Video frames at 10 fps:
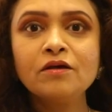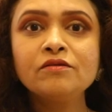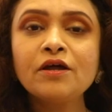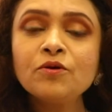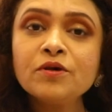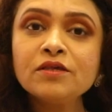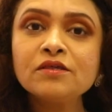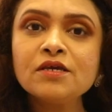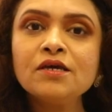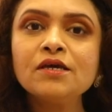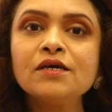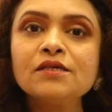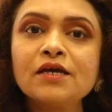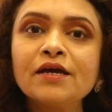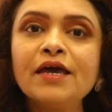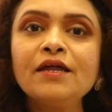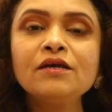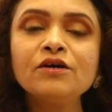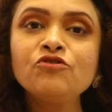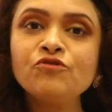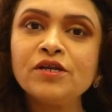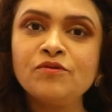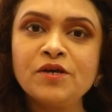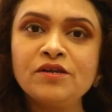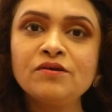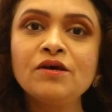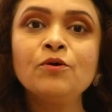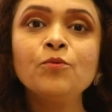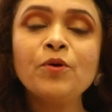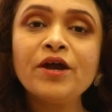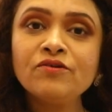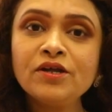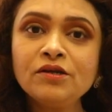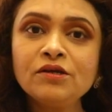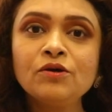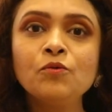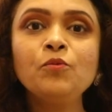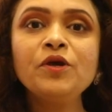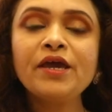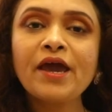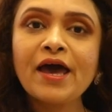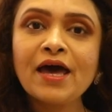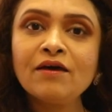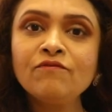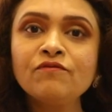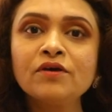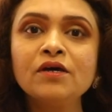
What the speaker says: Surrogacy is again a treatment wherein we have